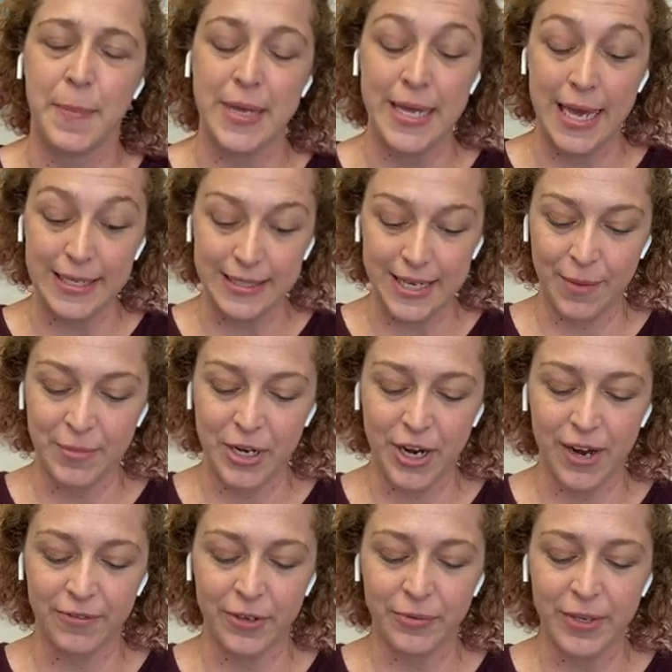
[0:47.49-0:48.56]
But yes, I'm here
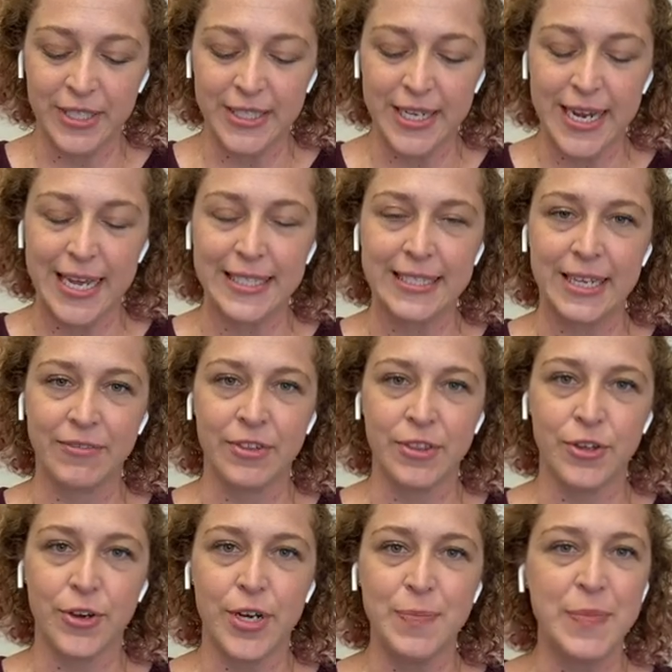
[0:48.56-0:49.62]
every Wednesday at
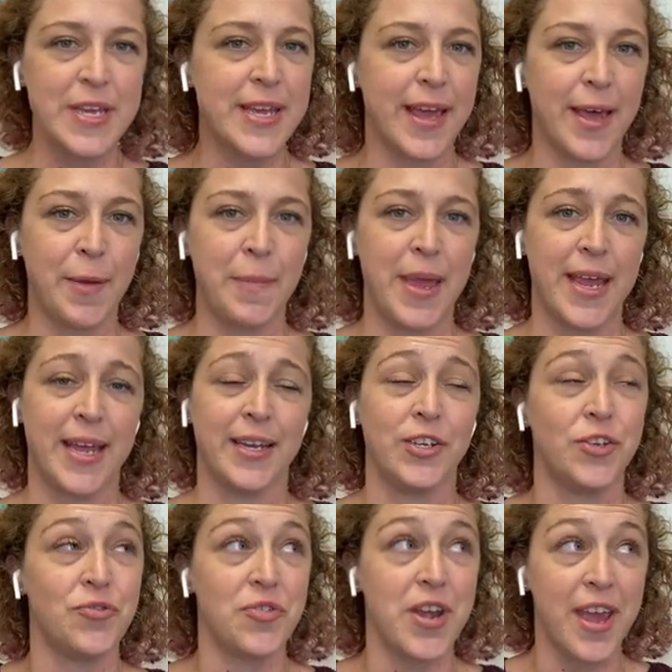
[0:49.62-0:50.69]
7:30 p.m. and
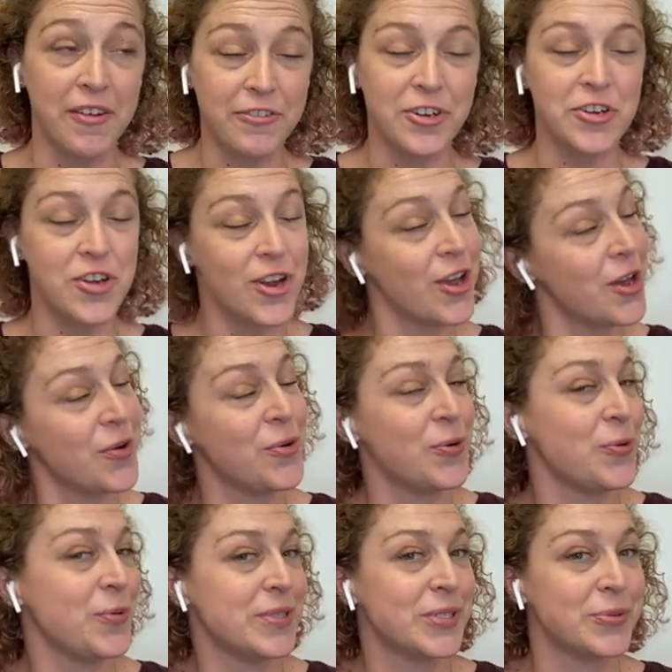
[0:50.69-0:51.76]
you never know
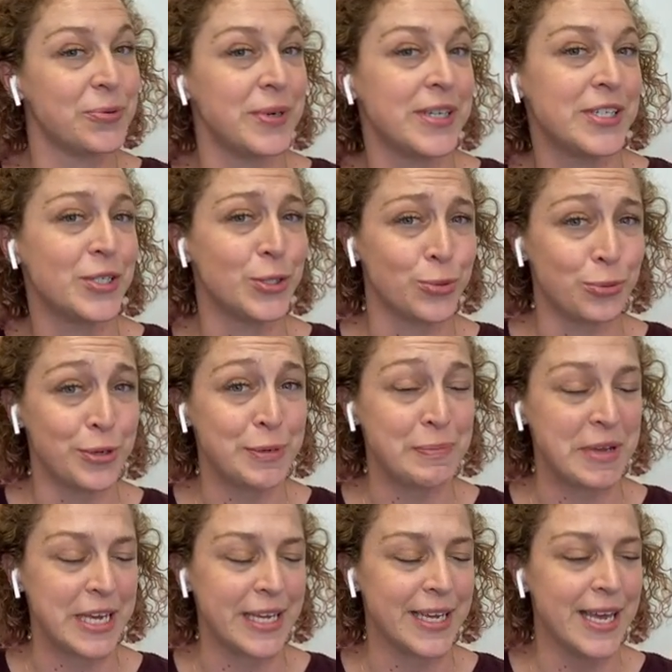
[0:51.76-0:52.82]
who is going to join
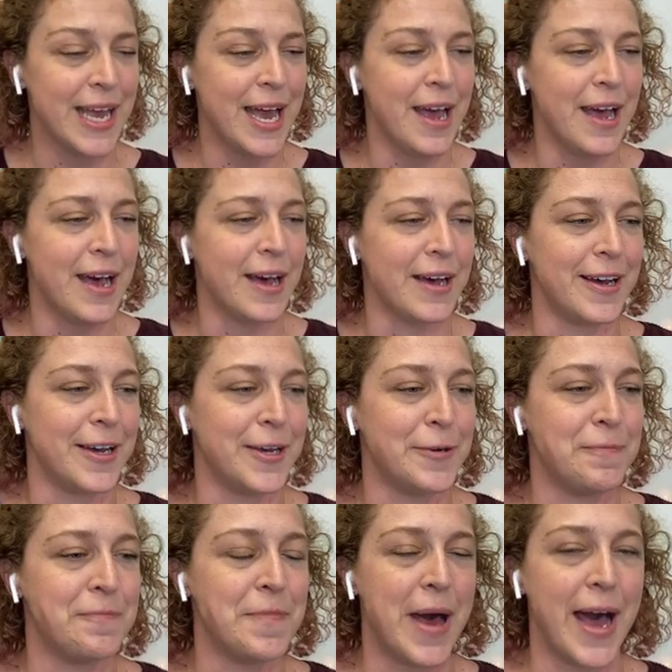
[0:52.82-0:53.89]
me.
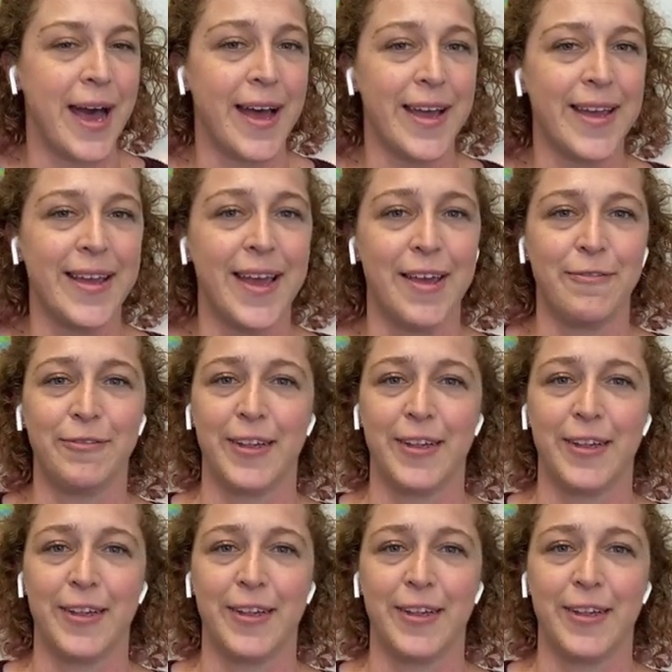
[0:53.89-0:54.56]
I have